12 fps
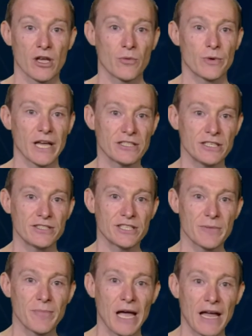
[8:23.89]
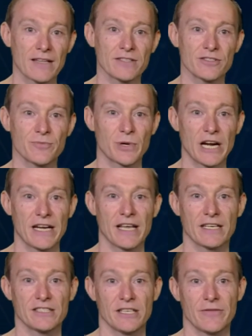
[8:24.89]
we actually see patterns of brain
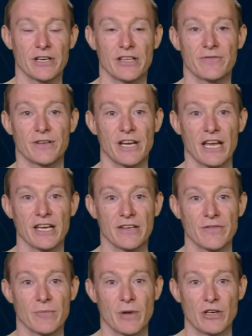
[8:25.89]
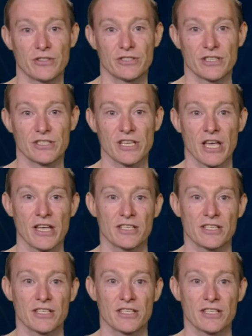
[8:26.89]
activity for negative emotions,